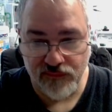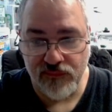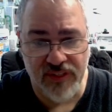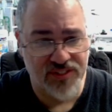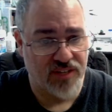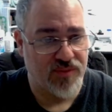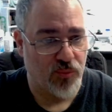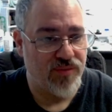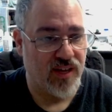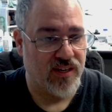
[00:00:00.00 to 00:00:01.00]
The stuff that
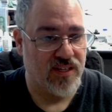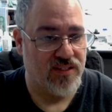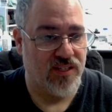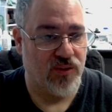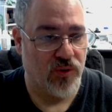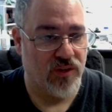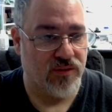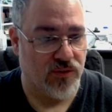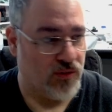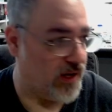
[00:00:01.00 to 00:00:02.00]
we've had to contend with
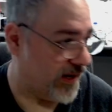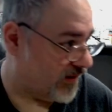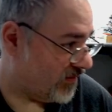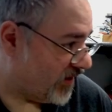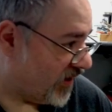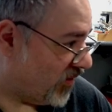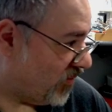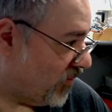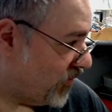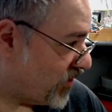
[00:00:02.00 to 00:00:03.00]
are like,
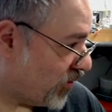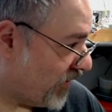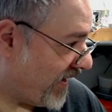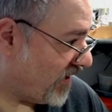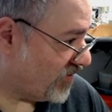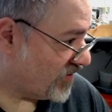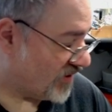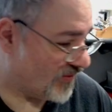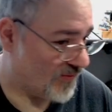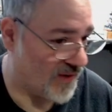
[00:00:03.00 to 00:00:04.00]
tornadoes
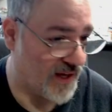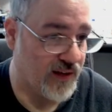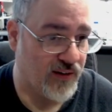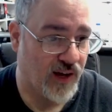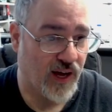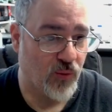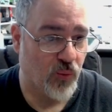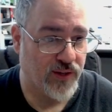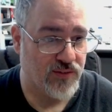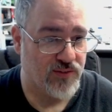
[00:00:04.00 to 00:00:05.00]
and high
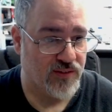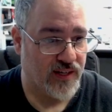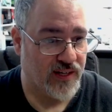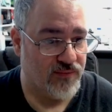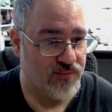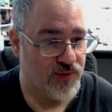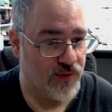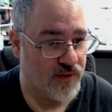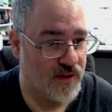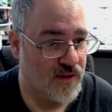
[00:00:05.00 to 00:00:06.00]
winds and that sort
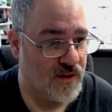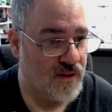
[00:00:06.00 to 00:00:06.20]
of thing.